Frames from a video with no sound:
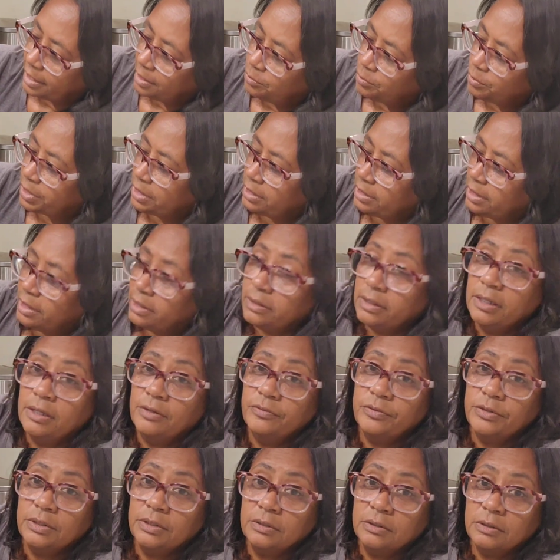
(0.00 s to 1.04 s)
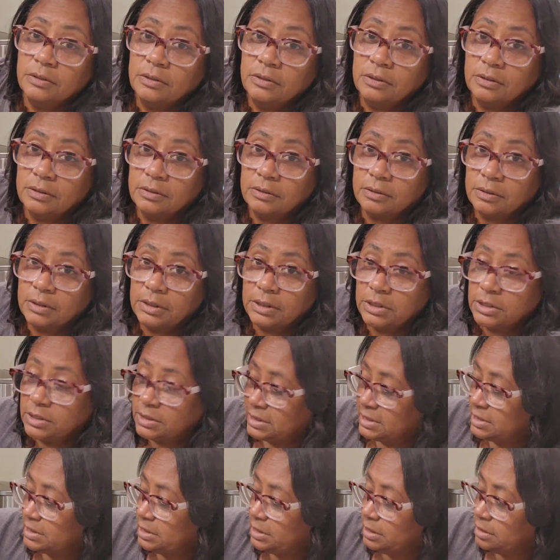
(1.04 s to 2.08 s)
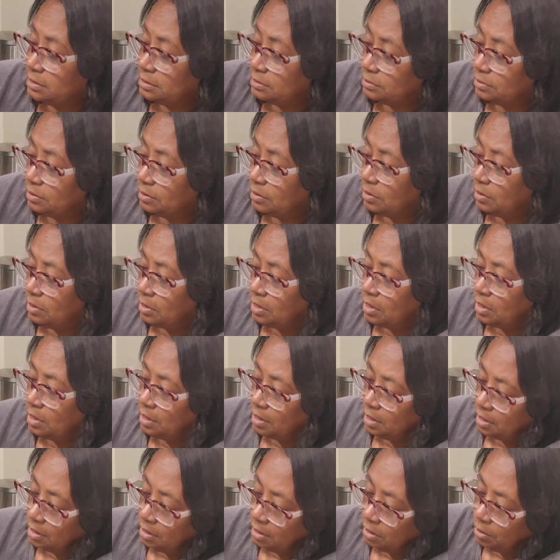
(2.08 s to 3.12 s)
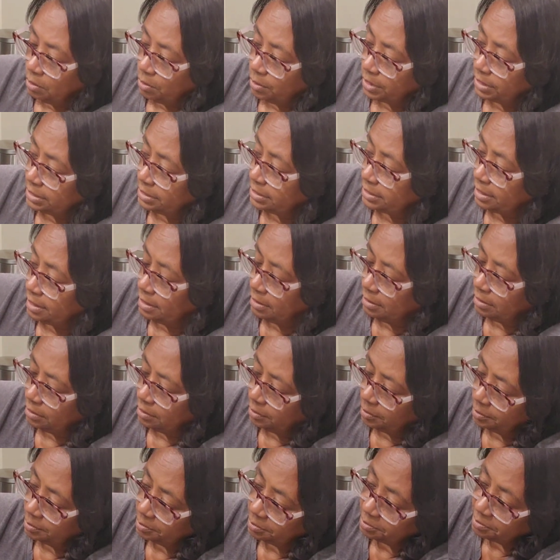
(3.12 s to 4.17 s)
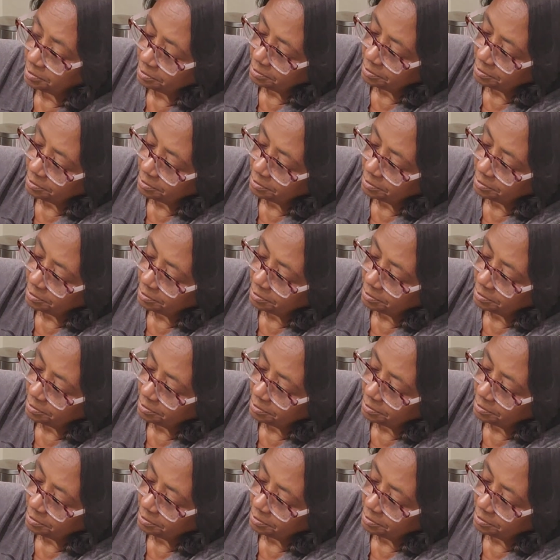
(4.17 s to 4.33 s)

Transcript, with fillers: that way they'll have a, a good seal on the um